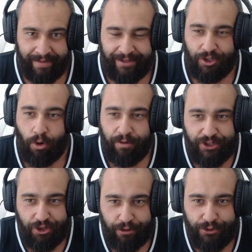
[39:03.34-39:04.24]
Tony's
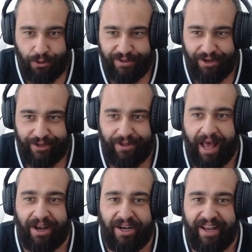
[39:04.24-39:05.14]
sharpshooters are
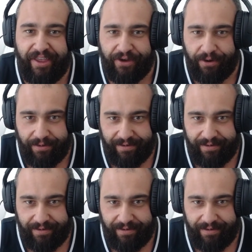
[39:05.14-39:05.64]
lethal.